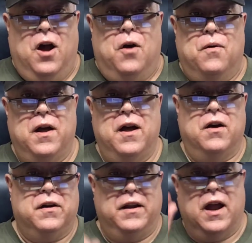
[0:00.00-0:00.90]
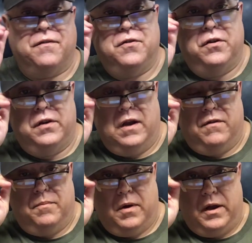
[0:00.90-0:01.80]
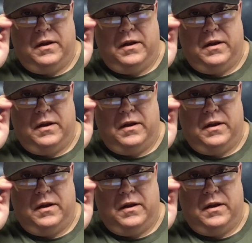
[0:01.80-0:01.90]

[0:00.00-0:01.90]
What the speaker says: Well, good afternoon, everybody.